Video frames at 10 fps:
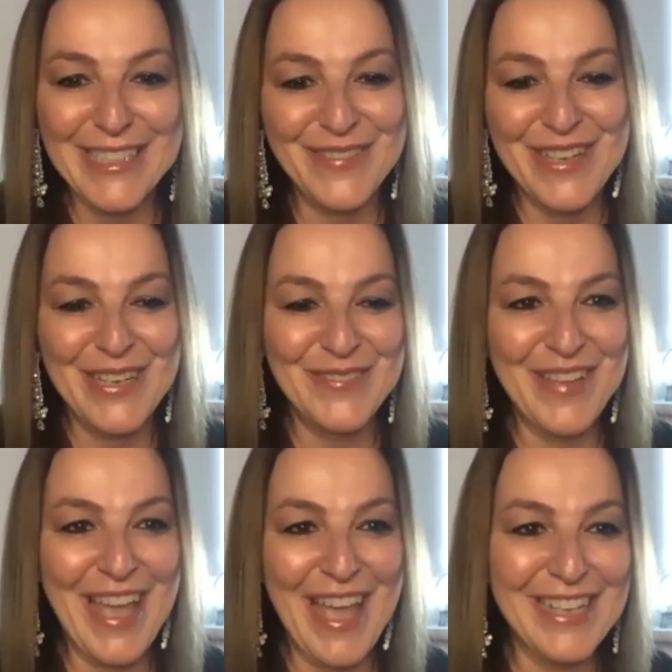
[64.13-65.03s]
from,
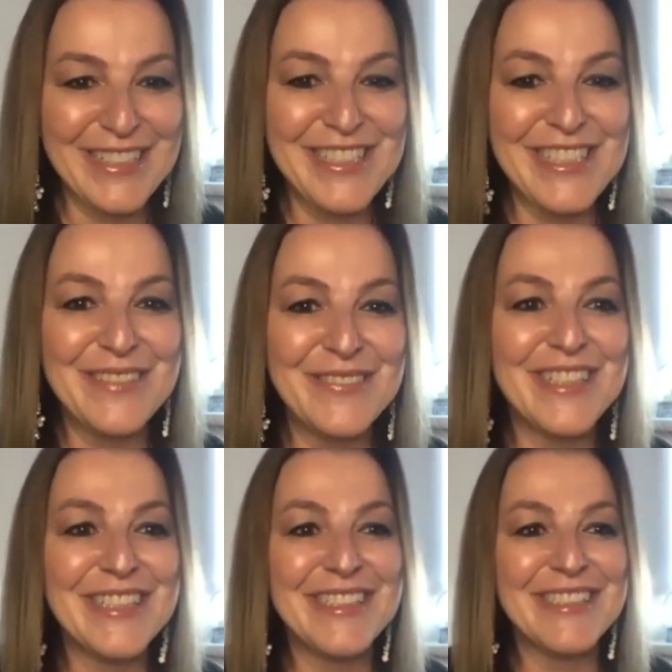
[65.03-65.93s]
and she
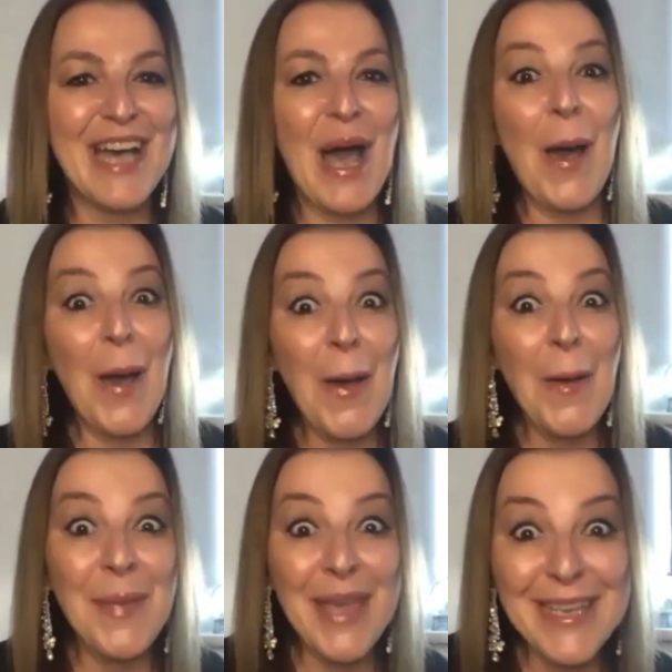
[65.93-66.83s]
was
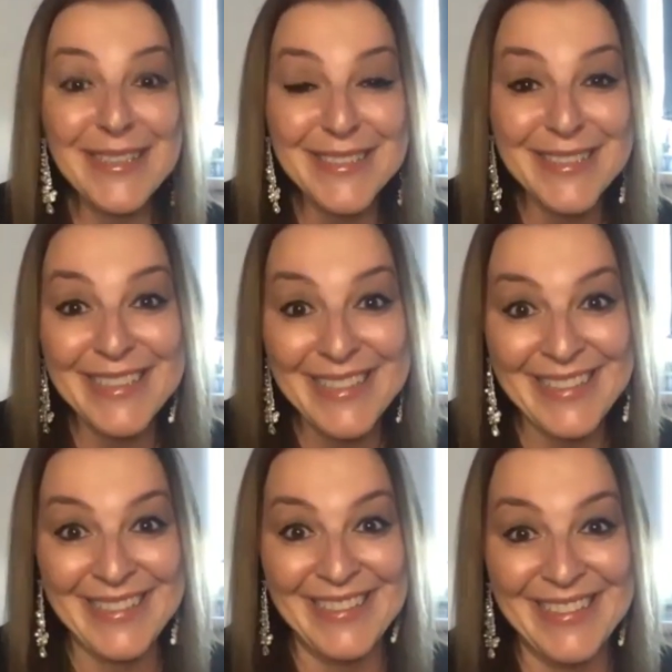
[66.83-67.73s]

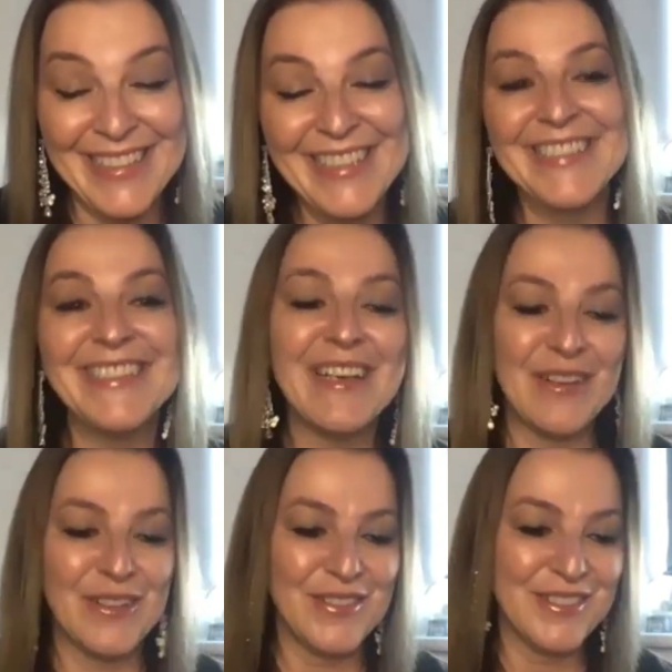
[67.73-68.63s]
amazing.
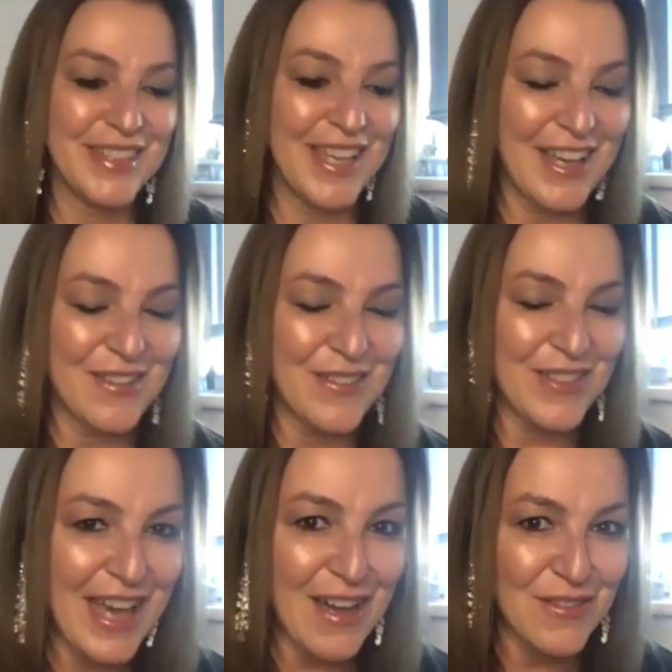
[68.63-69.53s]
So
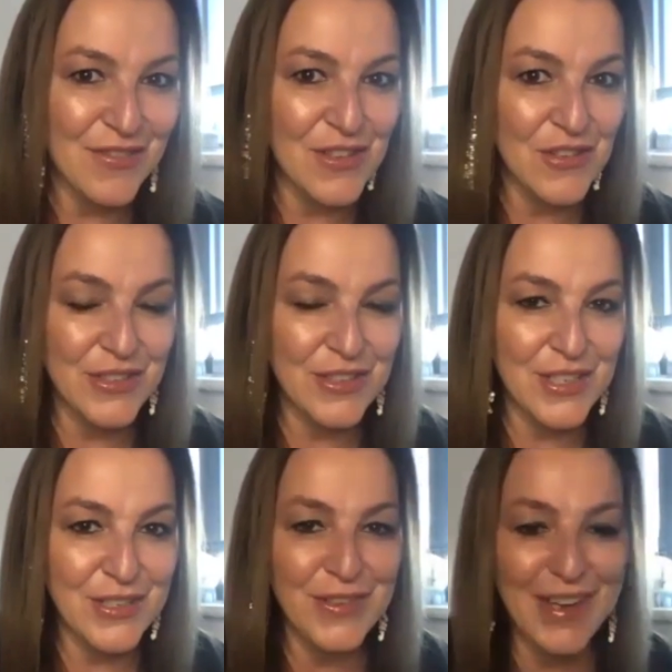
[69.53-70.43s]
without further
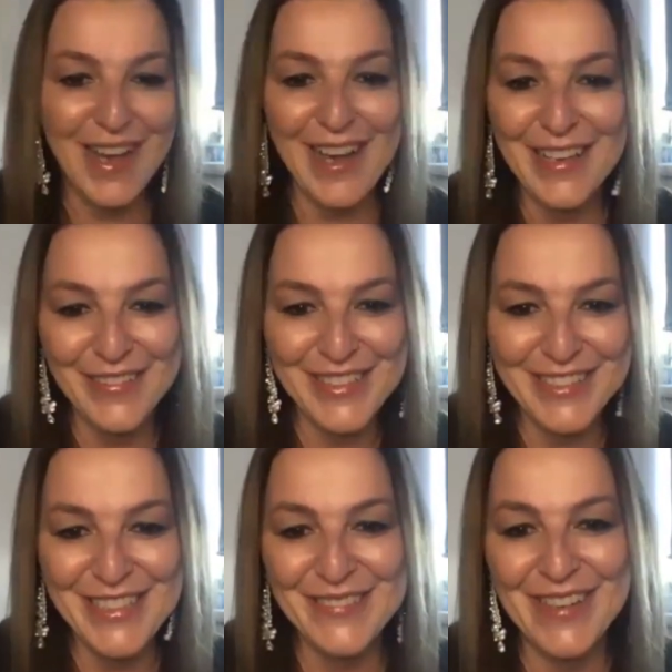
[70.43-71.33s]
ado, hi,
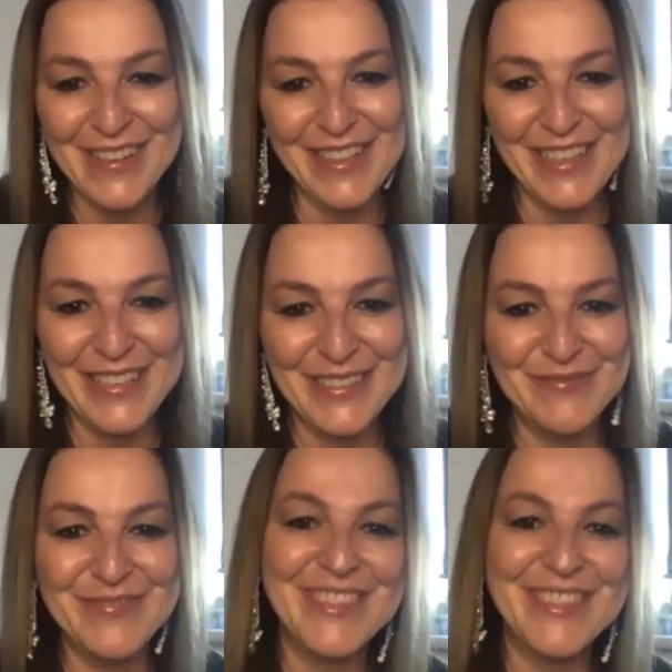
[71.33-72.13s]
Quincy, welcome.